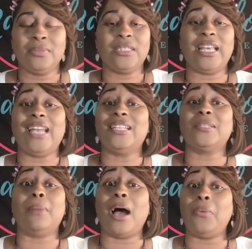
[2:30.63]
That is
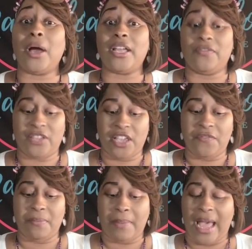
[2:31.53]
my way of
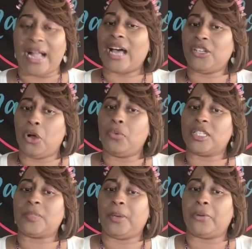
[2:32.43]
giving back. I know
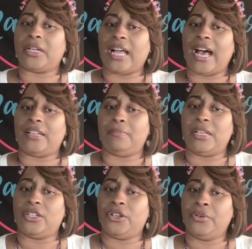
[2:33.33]
what spirit guided me
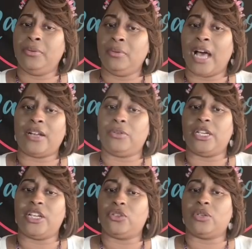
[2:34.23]
to do. I don't
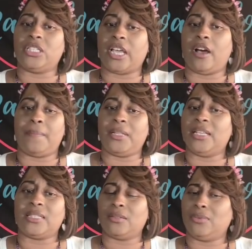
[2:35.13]
need you to tell me
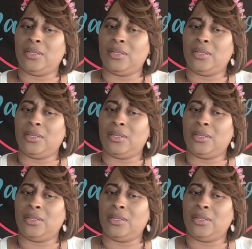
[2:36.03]
this.